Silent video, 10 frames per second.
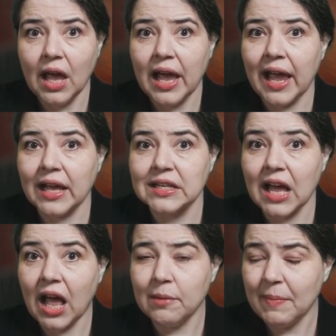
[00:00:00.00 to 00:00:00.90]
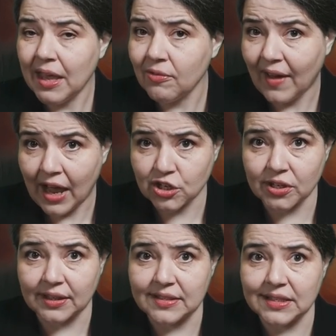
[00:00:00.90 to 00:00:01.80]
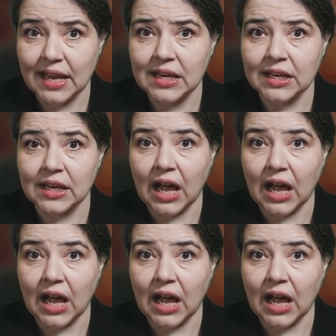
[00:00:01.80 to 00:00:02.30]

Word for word: And I may have actually stated,